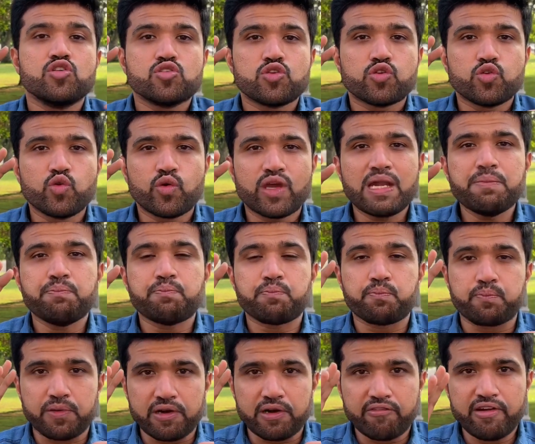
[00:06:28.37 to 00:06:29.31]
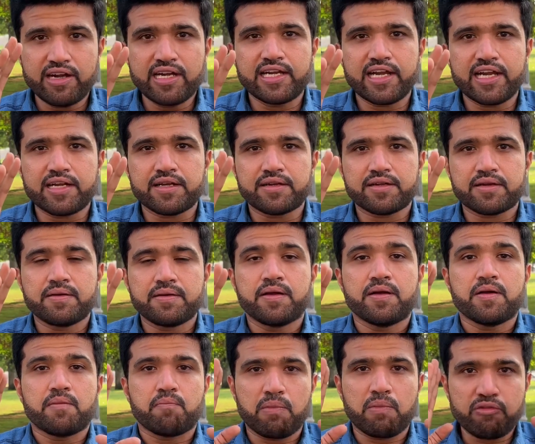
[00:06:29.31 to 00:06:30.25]
You can prevent it
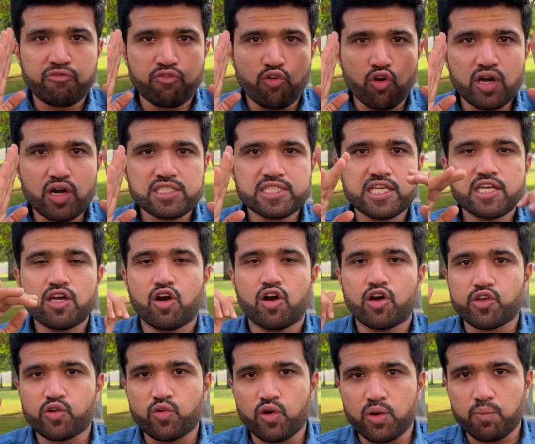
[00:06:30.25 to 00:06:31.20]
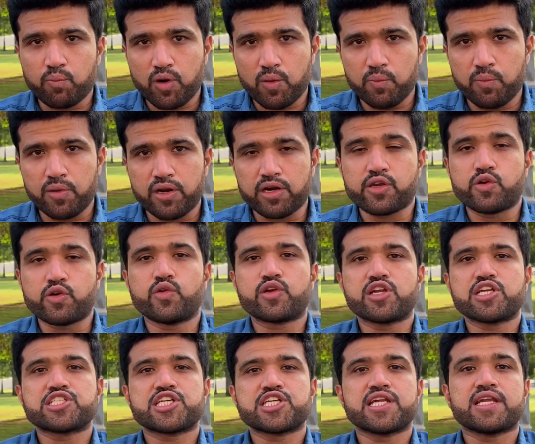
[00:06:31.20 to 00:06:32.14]
by focusing on your proper
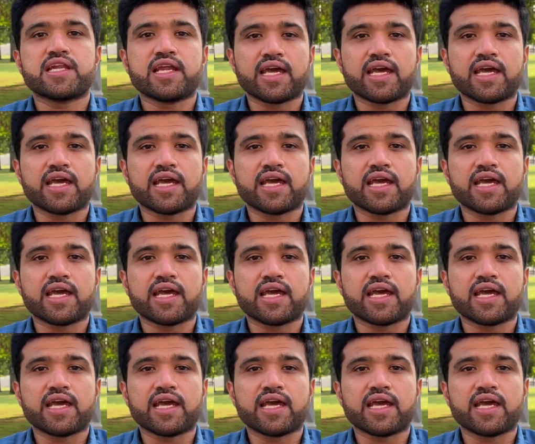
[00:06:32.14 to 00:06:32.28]
nutrition,